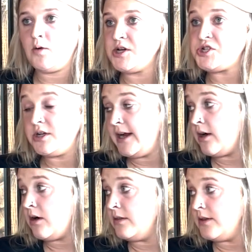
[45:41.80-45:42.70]

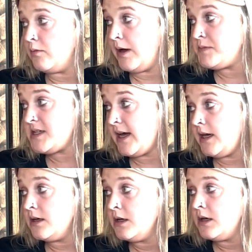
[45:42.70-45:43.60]
questionnaire on the
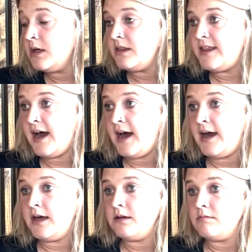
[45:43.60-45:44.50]
website
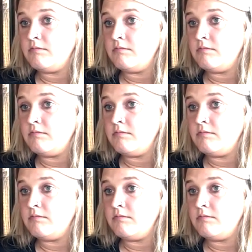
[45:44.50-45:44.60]
that